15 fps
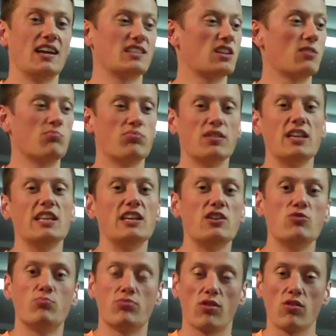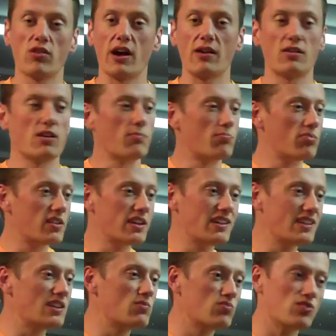It's a completely new program,
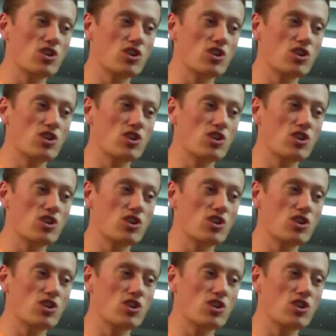completely